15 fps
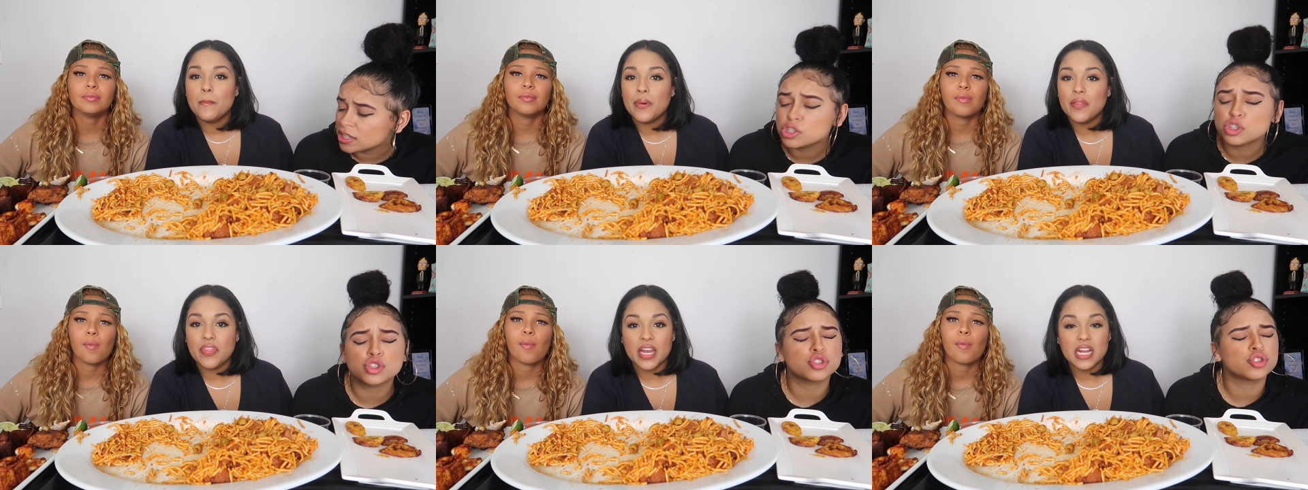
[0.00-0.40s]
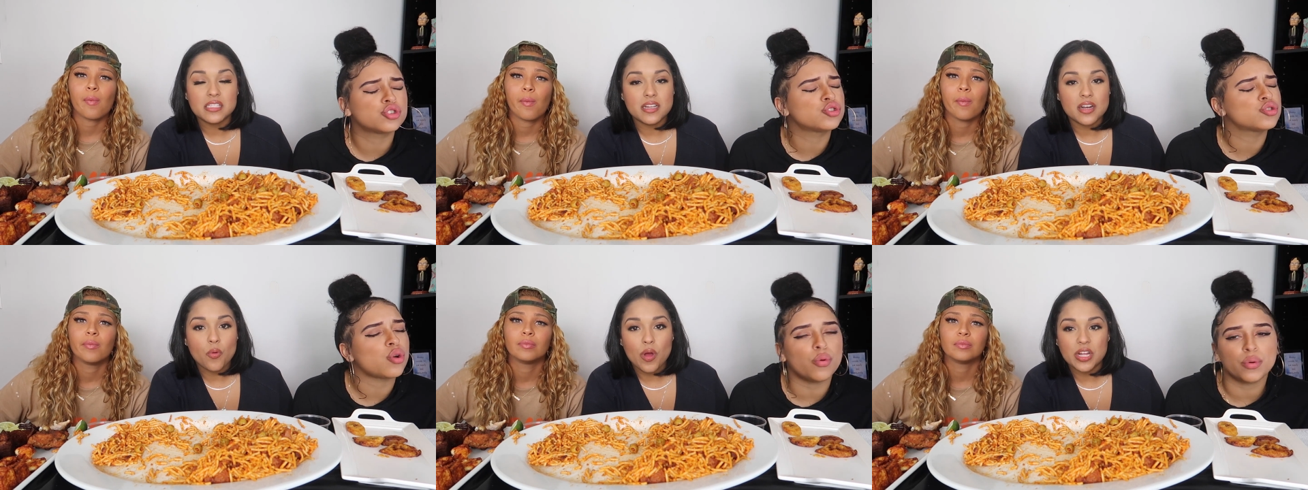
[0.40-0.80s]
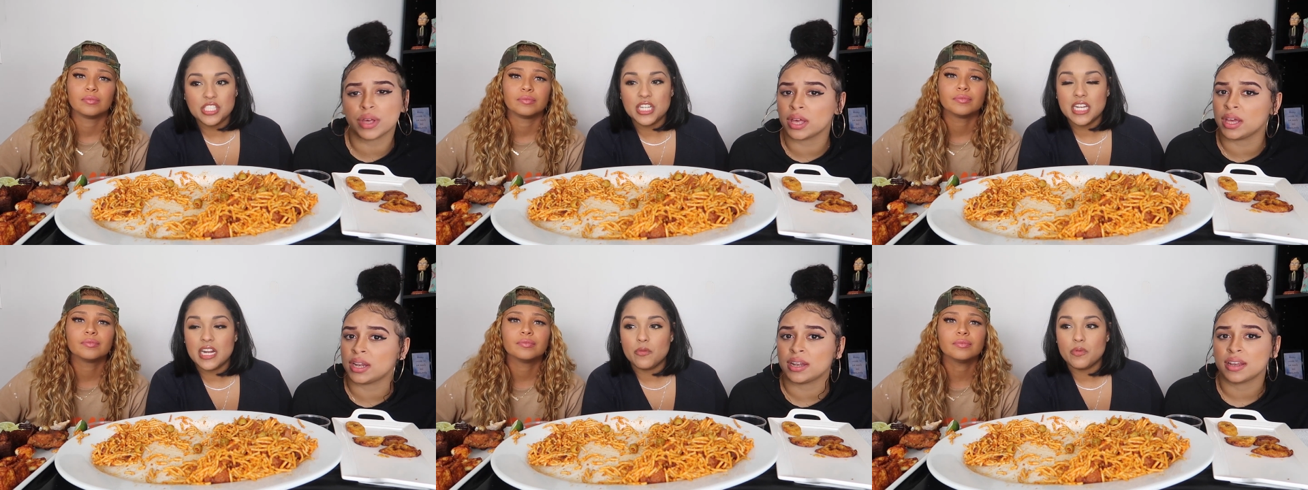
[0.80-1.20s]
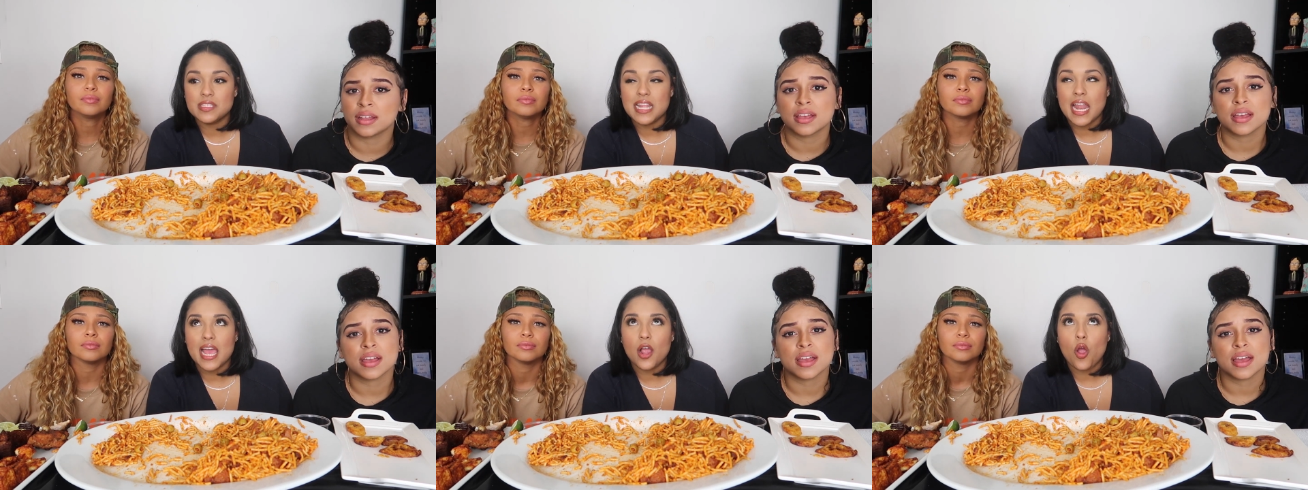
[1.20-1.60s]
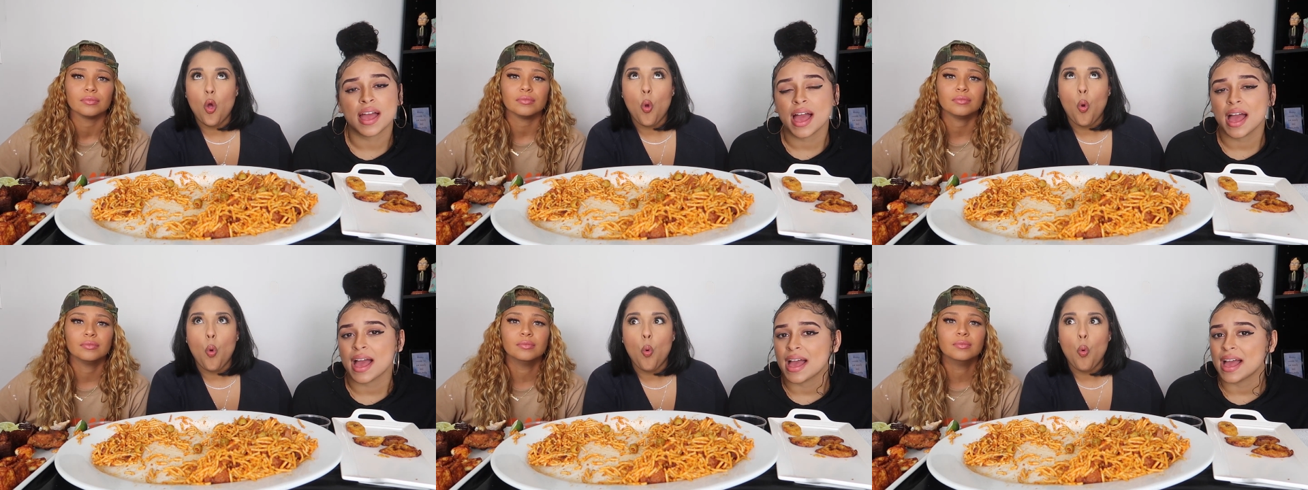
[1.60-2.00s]
Speaker 1: But then I started so watching good. it and was like,
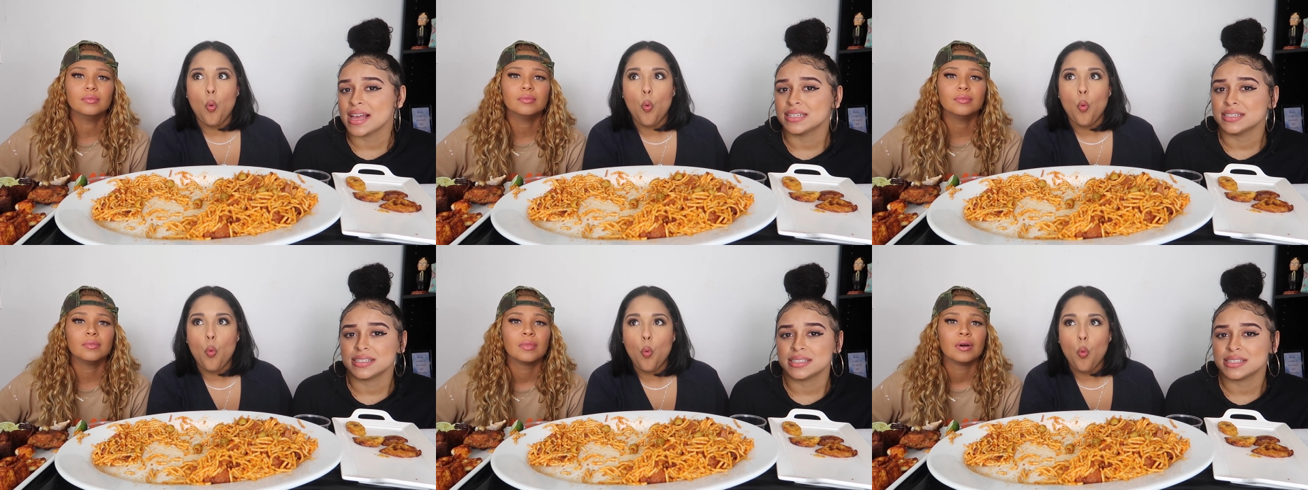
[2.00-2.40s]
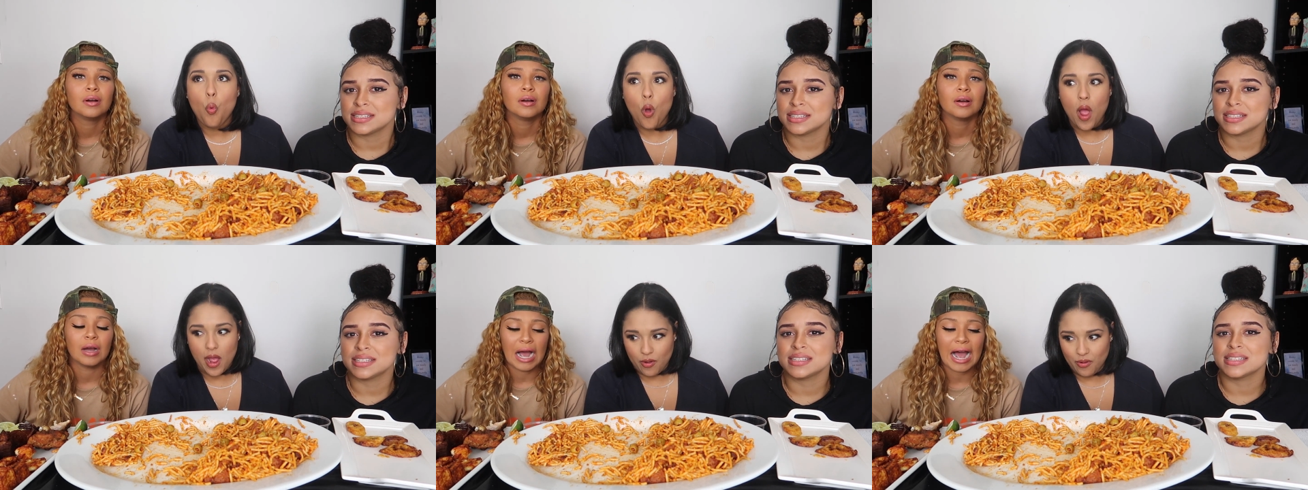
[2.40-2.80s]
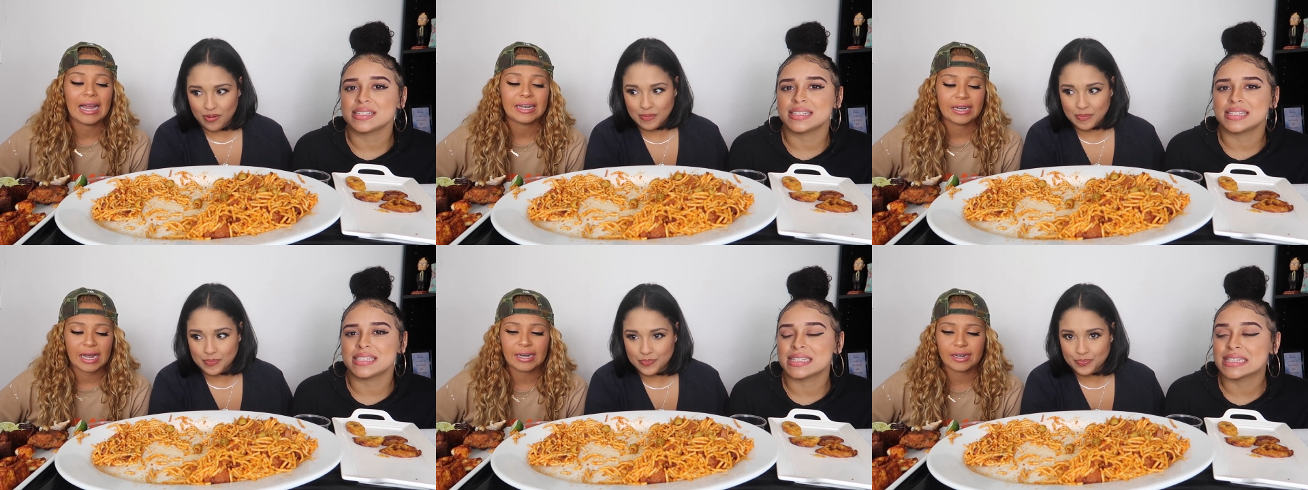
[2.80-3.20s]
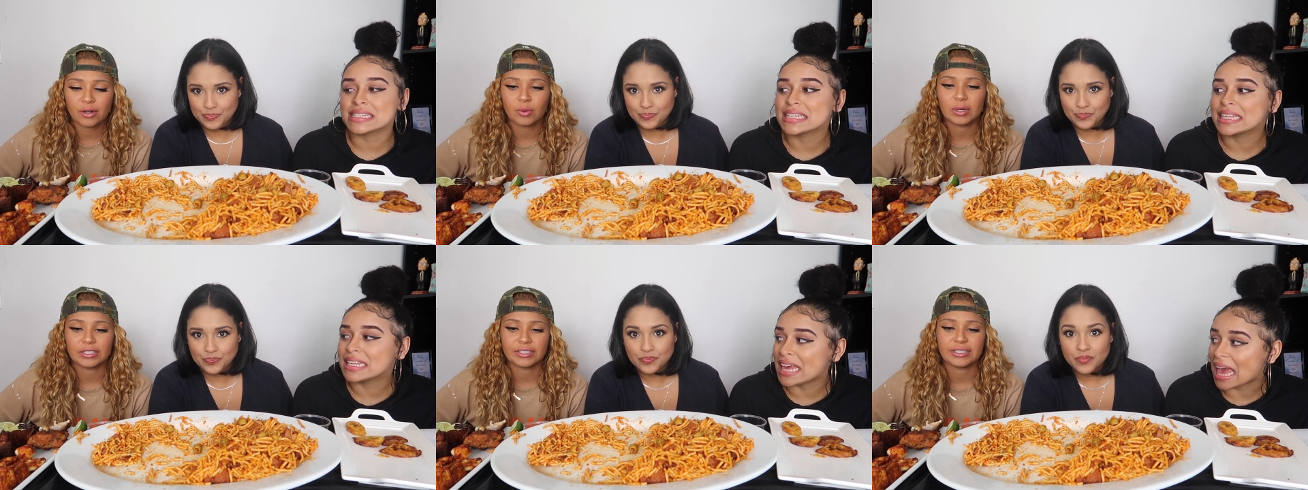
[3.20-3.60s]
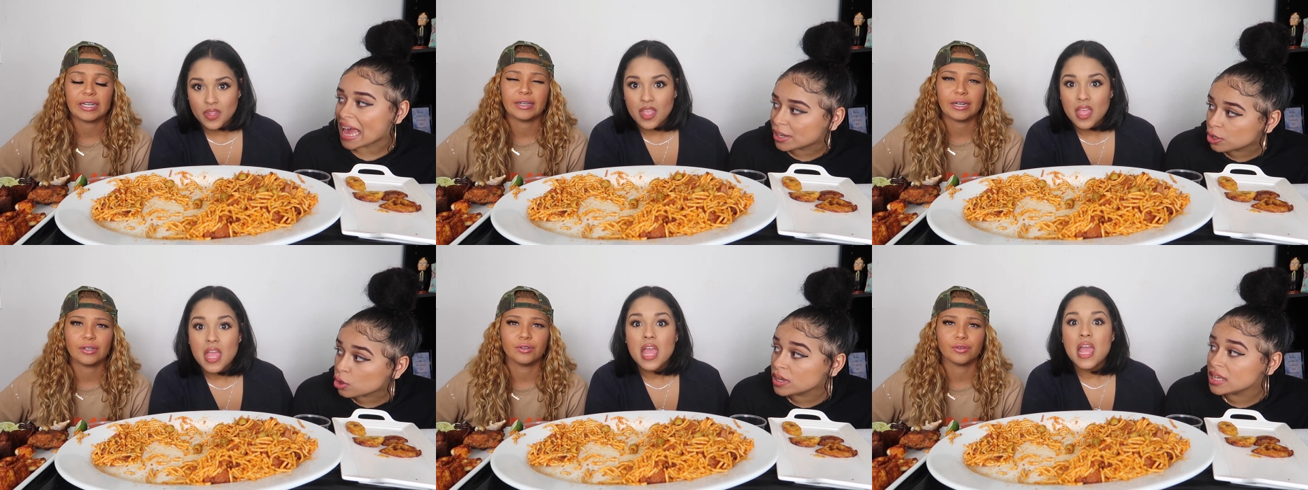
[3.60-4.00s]
wow. I need I need to watch.
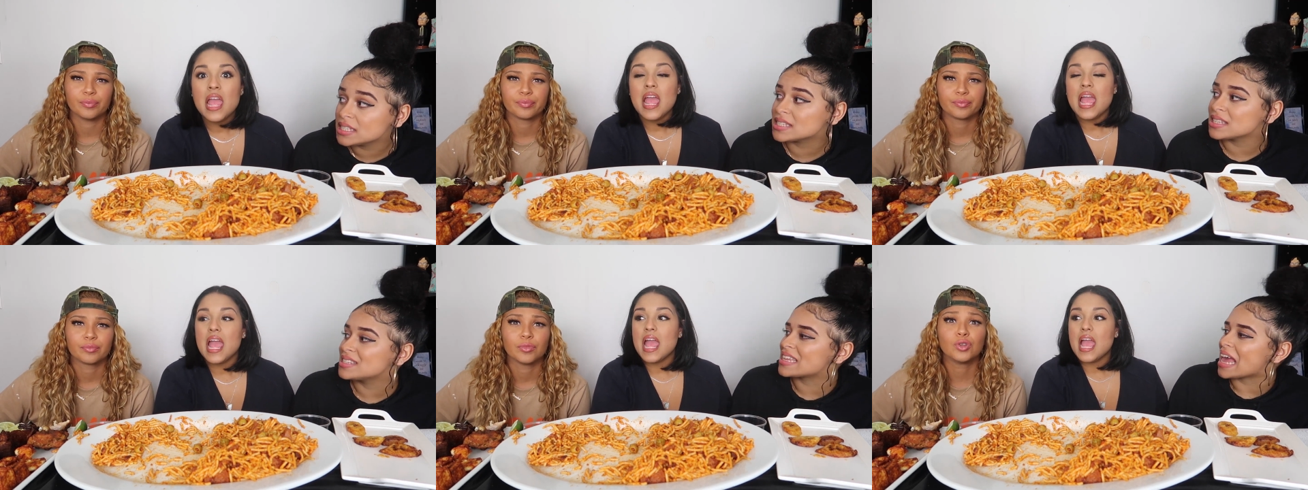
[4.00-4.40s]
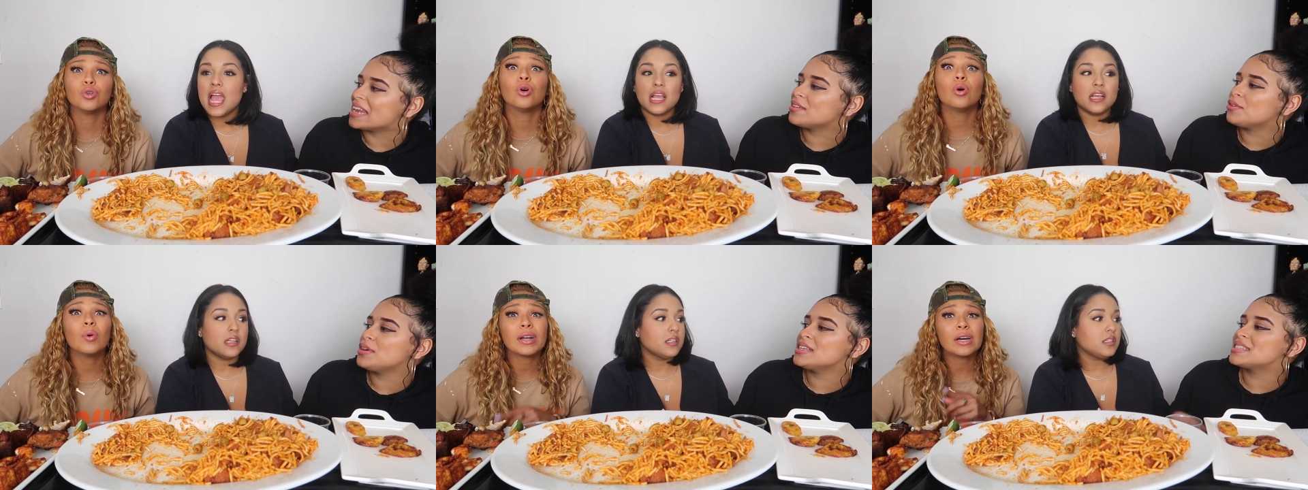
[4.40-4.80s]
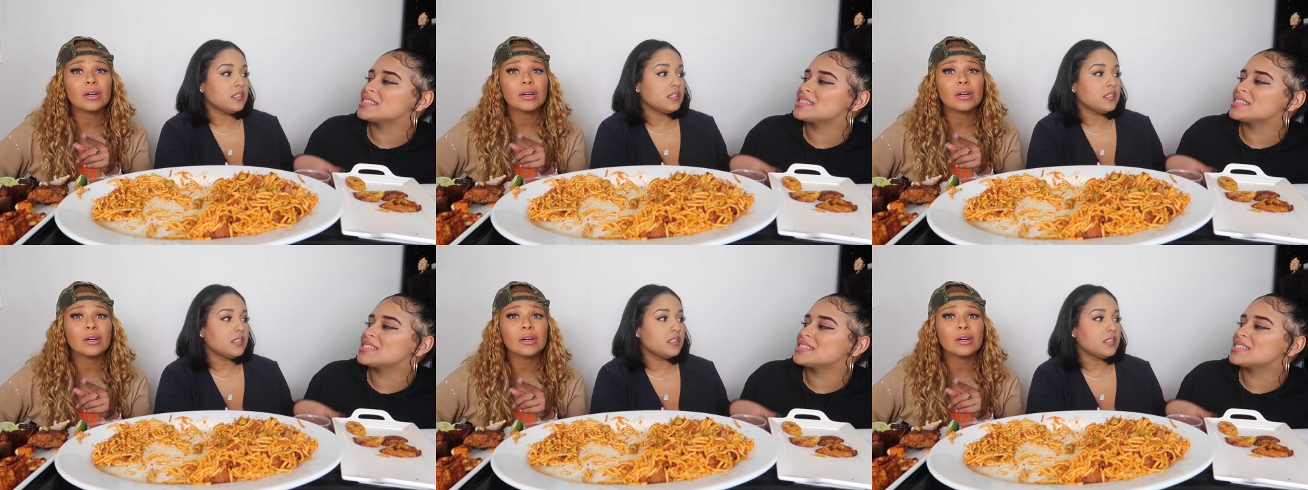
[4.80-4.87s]
Scandal that. is scandal. You know what